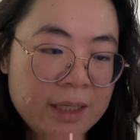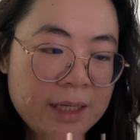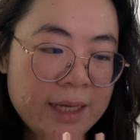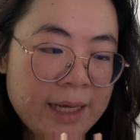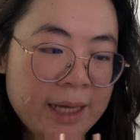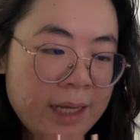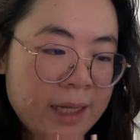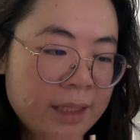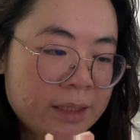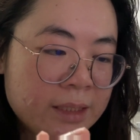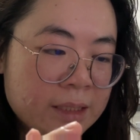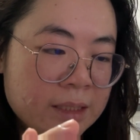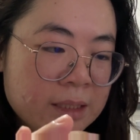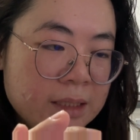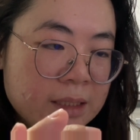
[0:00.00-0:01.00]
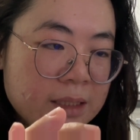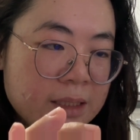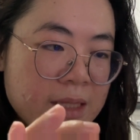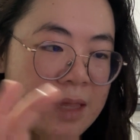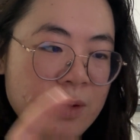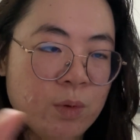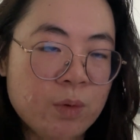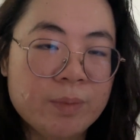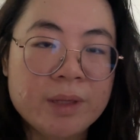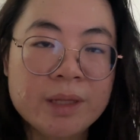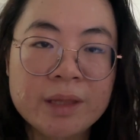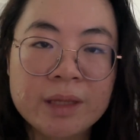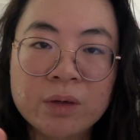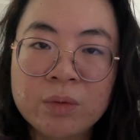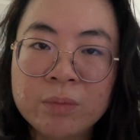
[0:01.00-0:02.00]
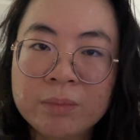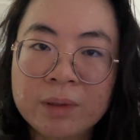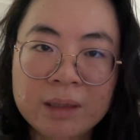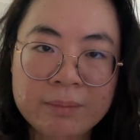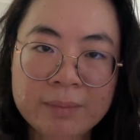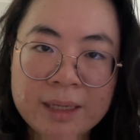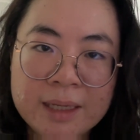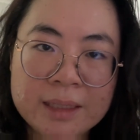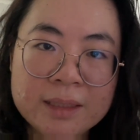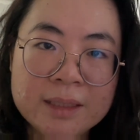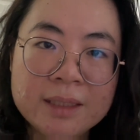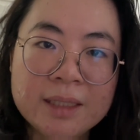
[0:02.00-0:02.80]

and they will be in their own blind bags,